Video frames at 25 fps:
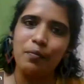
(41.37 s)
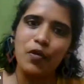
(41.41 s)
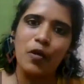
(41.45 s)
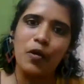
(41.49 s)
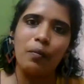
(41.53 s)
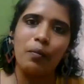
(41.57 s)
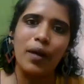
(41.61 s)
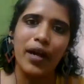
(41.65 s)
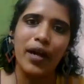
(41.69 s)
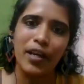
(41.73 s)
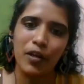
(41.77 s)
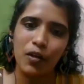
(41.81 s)
your
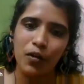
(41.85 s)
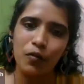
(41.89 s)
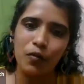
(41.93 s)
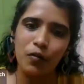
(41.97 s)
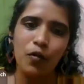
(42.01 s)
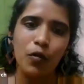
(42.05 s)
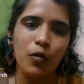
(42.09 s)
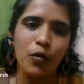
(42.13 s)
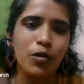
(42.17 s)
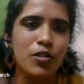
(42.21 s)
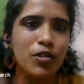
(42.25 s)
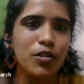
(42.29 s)

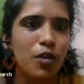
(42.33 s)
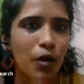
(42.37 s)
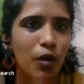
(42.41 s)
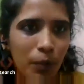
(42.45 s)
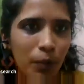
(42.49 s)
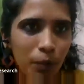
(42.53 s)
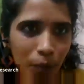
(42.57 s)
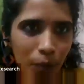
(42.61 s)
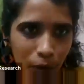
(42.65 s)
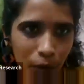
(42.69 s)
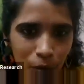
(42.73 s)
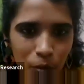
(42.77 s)
microphones
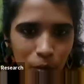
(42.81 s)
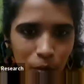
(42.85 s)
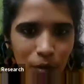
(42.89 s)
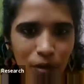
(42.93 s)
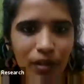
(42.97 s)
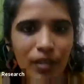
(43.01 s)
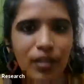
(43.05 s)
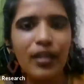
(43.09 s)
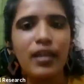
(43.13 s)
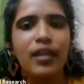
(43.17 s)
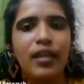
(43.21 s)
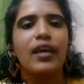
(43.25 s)
on mute.
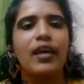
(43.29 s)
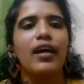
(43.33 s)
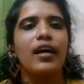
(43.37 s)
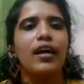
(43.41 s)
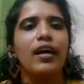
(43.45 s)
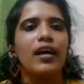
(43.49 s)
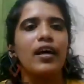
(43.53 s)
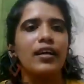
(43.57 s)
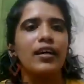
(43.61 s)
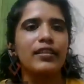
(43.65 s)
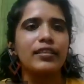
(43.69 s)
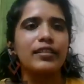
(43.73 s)

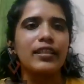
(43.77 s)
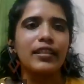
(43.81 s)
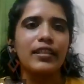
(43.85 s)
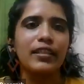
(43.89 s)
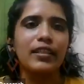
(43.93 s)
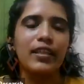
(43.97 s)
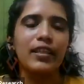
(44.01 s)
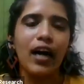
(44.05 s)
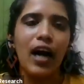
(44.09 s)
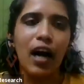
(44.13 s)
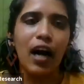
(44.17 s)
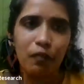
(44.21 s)

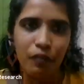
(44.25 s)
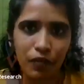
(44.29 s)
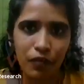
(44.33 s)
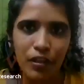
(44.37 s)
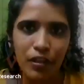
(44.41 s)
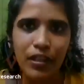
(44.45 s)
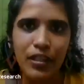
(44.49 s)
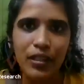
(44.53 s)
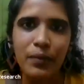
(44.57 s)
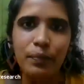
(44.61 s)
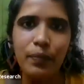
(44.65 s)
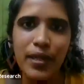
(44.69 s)

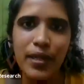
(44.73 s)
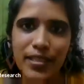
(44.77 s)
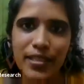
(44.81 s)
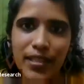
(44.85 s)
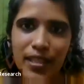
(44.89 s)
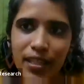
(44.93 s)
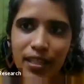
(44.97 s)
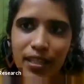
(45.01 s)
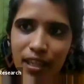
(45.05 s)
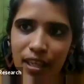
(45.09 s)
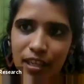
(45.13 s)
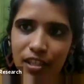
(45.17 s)
After the
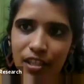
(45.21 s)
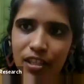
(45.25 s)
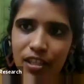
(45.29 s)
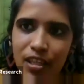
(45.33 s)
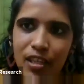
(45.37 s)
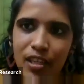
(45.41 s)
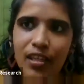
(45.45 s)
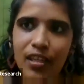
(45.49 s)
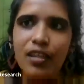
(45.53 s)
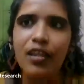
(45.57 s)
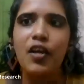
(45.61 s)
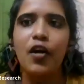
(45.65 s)

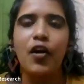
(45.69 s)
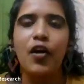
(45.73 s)
presentation,